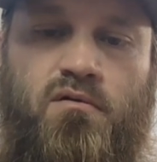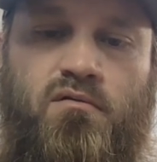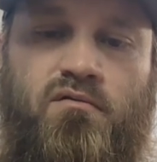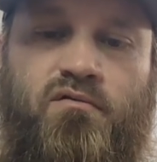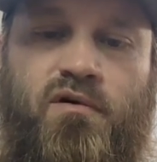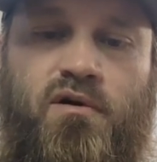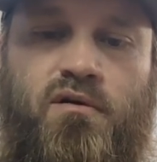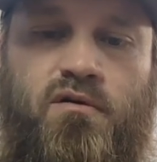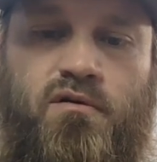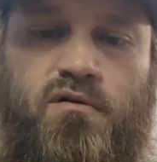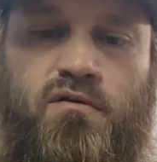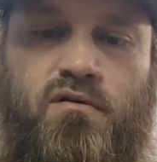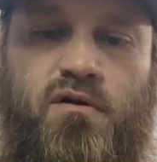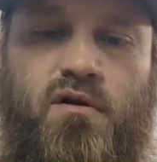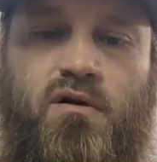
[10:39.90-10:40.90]

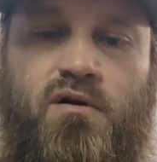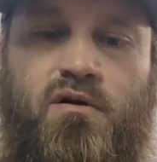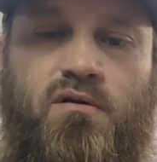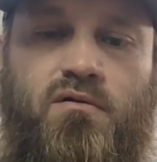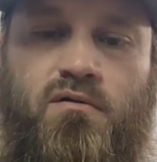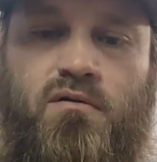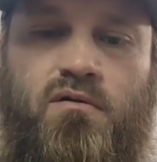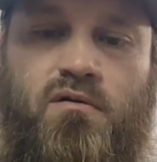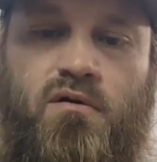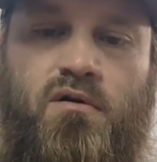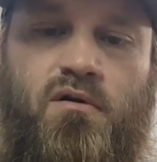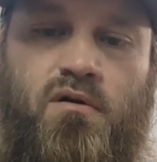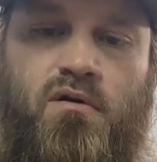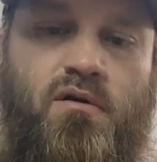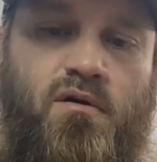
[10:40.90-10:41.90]
feathers there,
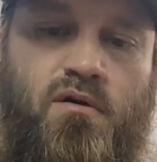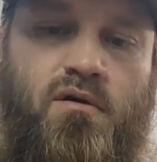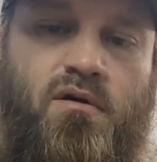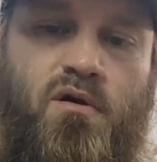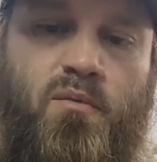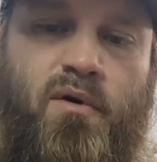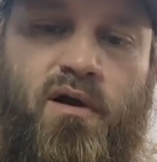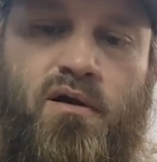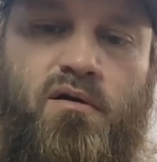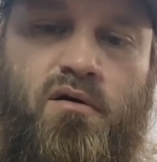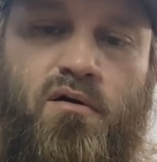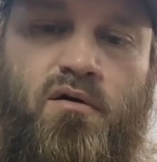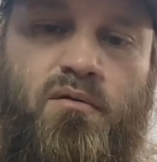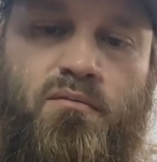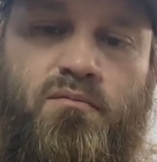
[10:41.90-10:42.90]
come back
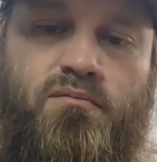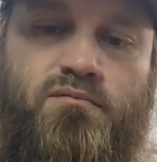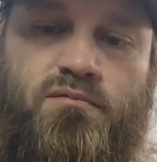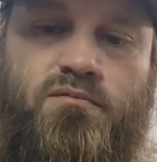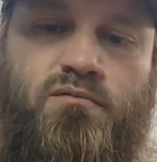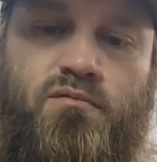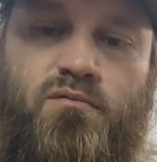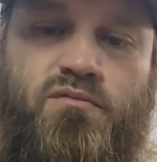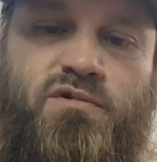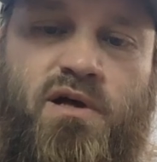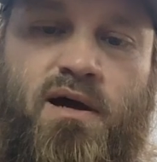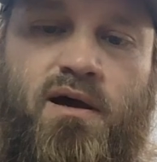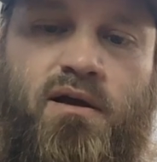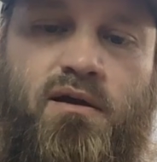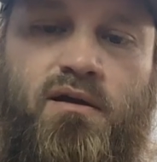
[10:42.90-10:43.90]
up,
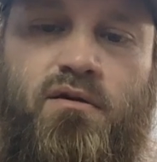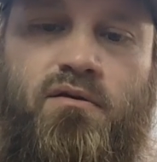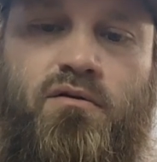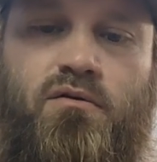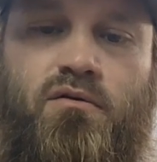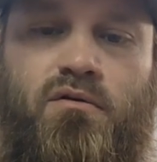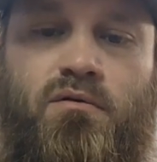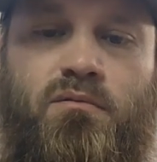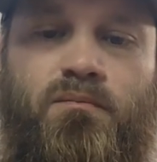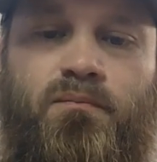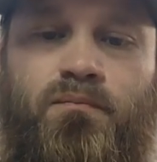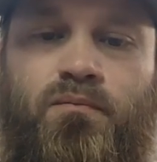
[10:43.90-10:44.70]
tie it in good.